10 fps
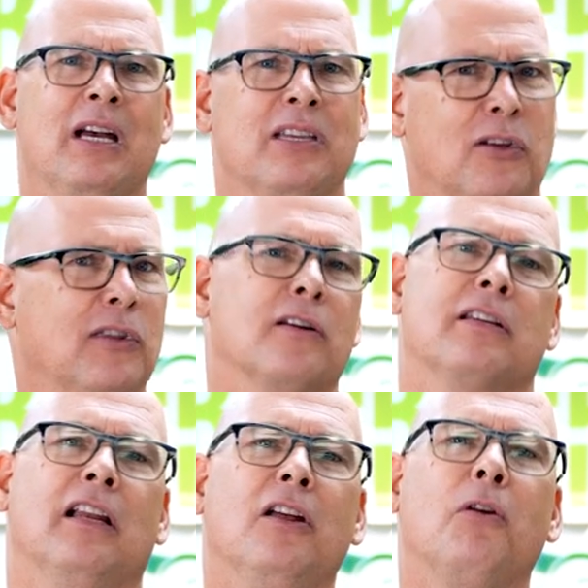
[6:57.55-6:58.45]
So there's
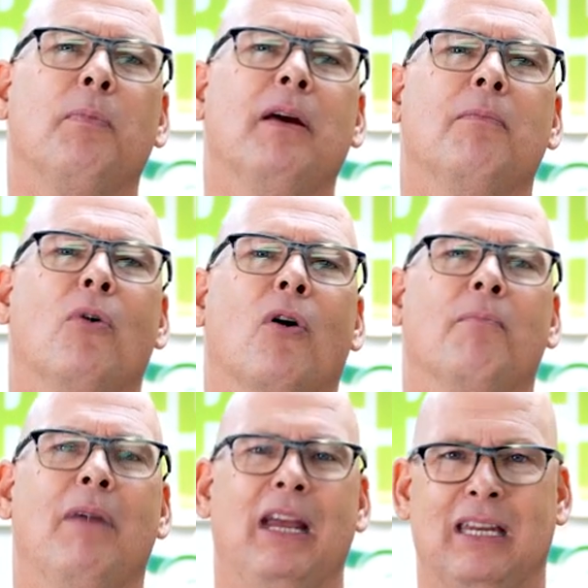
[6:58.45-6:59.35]
a little bit more
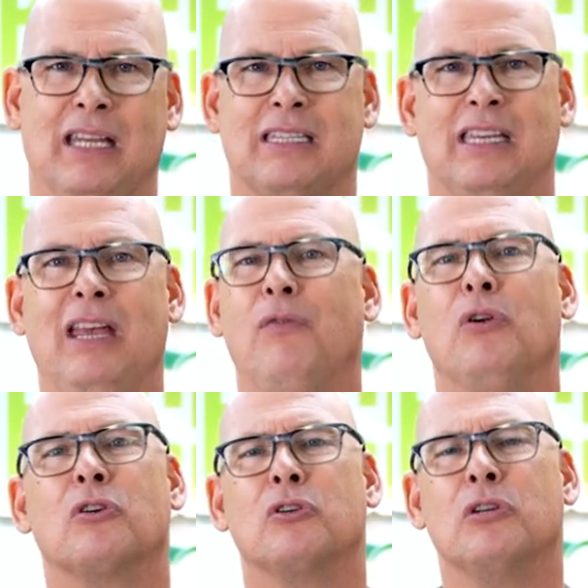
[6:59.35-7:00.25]
maintenance if
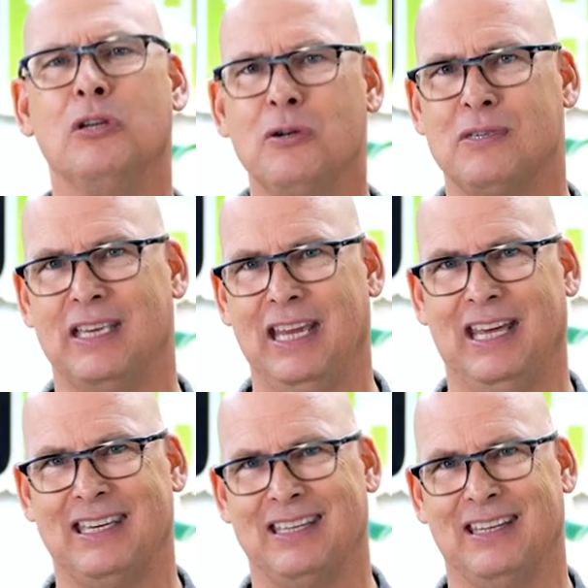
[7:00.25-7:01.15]
you're using
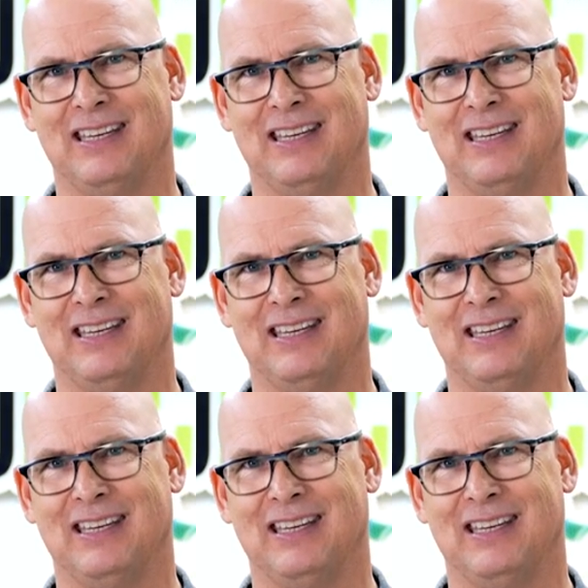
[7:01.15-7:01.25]
it